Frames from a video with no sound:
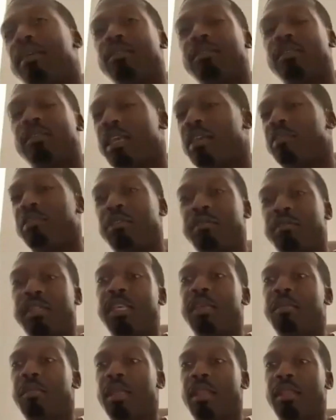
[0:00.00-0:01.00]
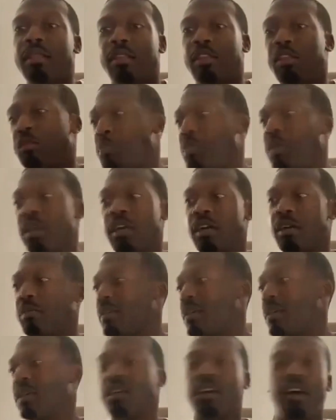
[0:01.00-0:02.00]
else to give you 10 minutes and you pick up
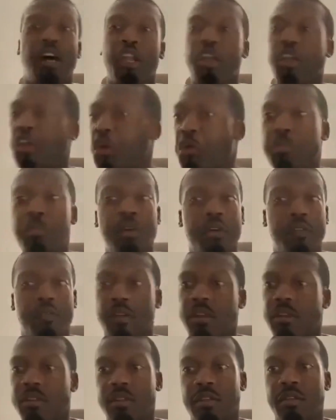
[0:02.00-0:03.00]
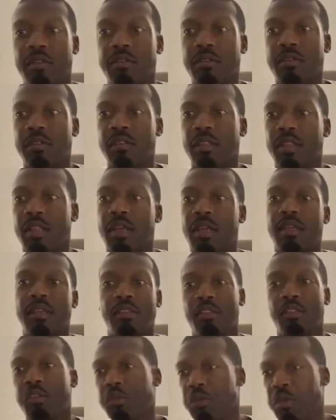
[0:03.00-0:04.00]
a notebook full of stuff. Like,
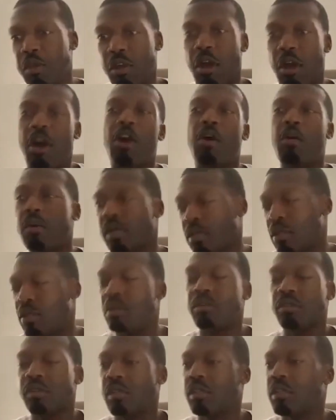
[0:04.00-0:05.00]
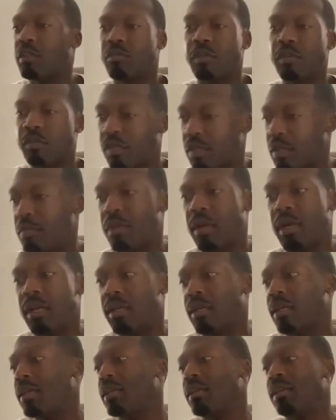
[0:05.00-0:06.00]
you can always learn something from somebody.
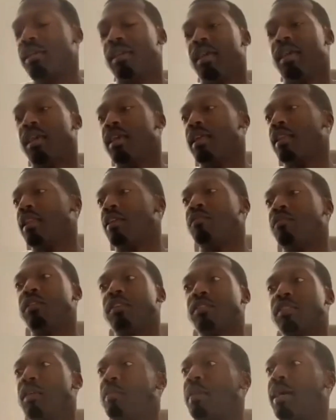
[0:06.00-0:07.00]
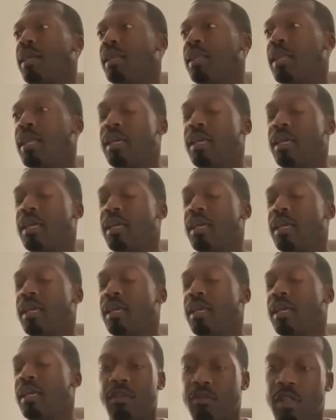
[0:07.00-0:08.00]
And if it's somebody that
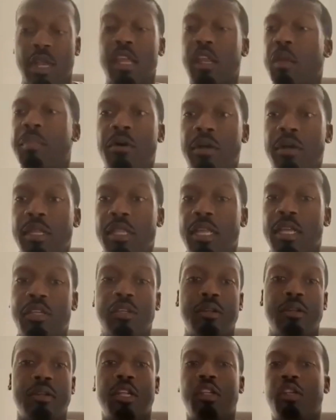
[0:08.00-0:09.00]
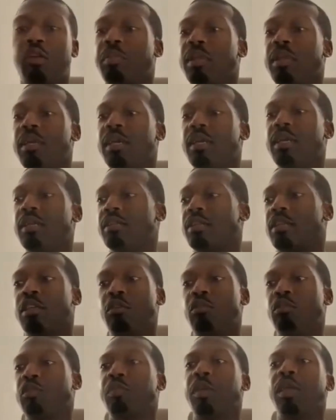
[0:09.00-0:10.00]
is like an opponent that you play
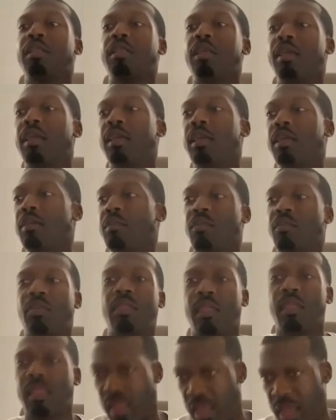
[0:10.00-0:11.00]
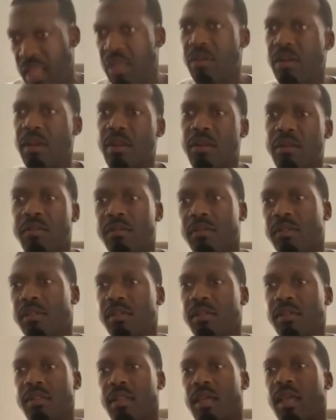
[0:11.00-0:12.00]
against and you respect that game, holler at them.
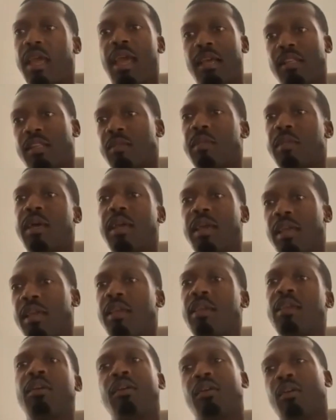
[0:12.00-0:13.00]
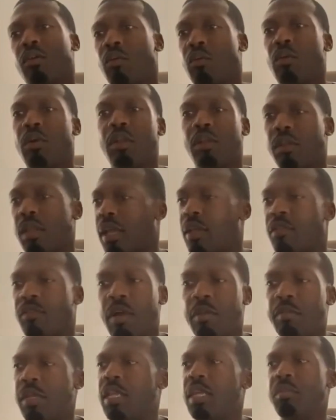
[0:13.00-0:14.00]
Like, ask them, like, hey, what? Like, if
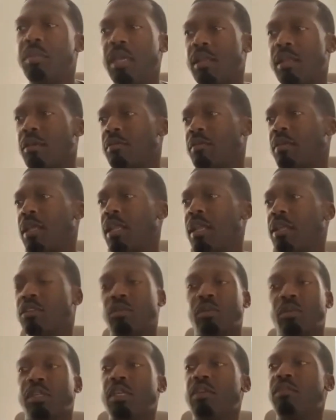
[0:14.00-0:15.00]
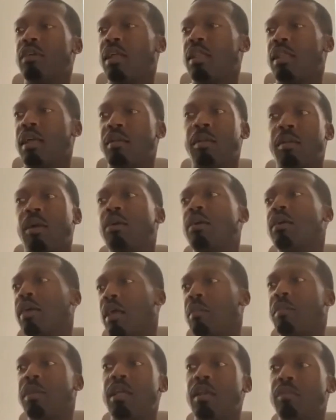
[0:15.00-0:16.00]
I'm a DB and that's a receiver, I'm like, okay,
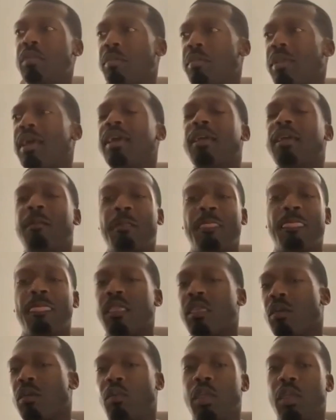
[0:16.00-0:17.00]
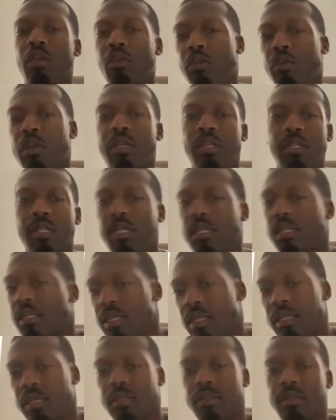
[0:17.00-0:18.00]
I'm gonna hit them up. Like, hey, when you do this, this,
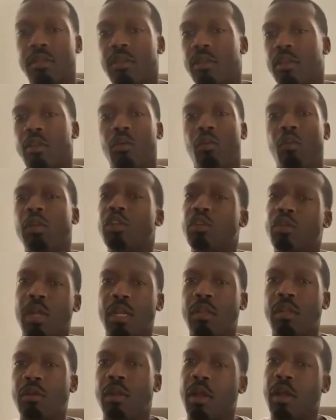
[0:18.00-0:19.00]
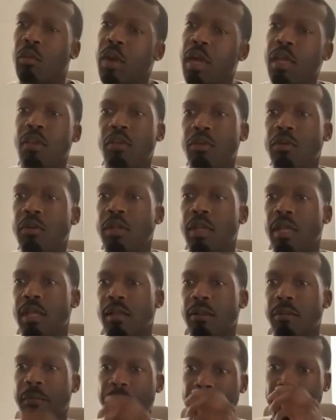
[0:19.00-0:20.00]
and this, what you trying to do? Like, why are you doing that?
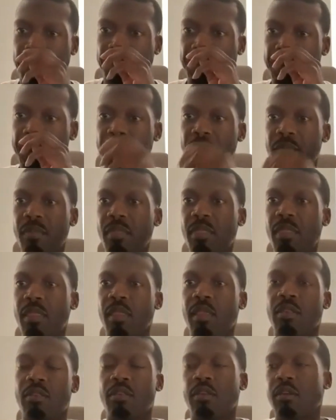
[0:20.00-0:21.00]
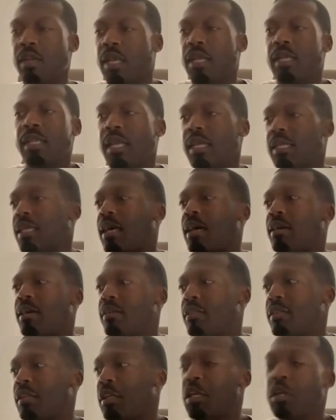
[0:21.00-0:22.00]
And so that's
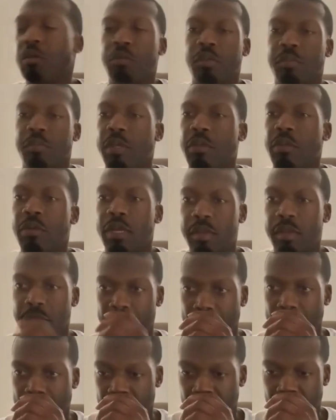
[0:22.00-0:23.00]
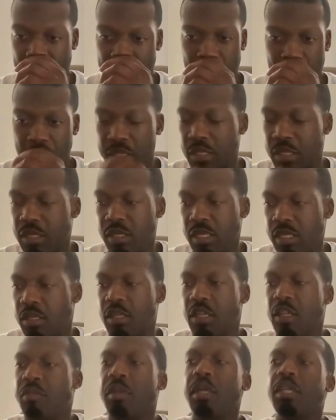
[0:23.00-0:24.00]
how the good ones be great, man. Like you just
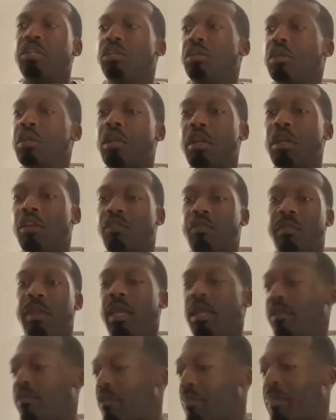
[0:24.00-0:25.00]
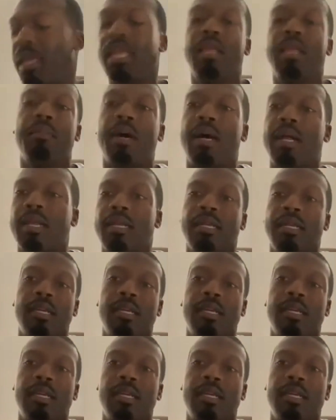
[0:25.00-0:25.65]
as much as you can learn from anybody,